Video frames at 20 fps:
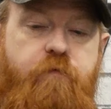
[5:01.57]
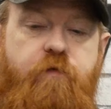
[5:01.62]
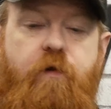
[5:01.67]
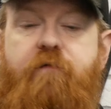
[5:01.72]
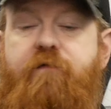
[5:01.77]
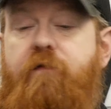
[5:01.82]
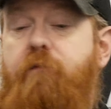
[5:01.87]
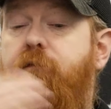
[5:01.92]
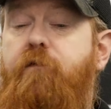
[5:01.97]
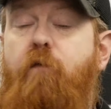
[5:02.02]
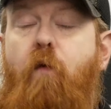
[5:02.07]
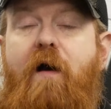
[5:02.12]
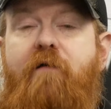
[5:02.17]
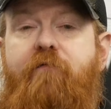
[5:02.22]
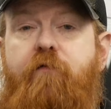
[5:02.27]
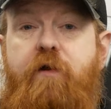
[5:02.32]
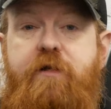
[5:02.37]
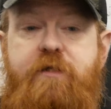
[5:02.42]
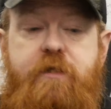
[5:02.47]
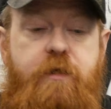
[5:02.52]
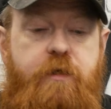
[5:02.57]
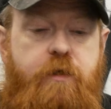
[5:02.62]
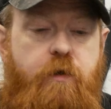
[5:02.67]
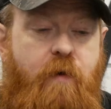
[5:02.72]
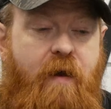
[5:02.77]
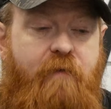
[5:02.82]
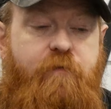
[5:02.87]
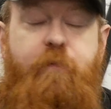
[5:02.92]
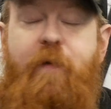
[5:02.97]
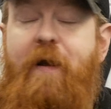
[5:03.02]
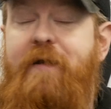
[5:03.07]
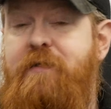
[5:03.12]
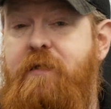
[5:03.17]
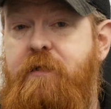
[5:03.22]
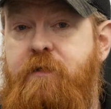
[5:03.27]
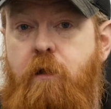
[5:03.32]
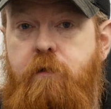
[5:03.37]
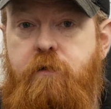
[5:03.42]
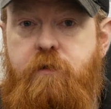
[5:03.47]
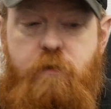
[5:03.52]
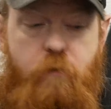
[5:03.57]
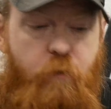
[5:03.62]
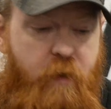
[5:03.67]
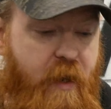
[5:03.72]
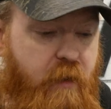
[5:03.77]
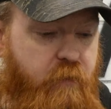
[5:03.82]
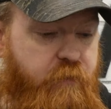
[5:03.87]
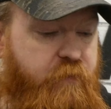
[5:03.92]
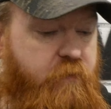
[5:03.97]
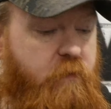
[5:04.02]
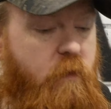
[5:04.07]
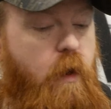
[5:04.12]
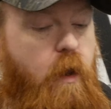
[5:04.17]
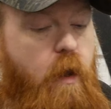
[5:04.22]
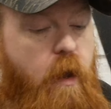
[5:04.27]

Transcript: So if you, for whatever reason you do have to pass this on to someone else,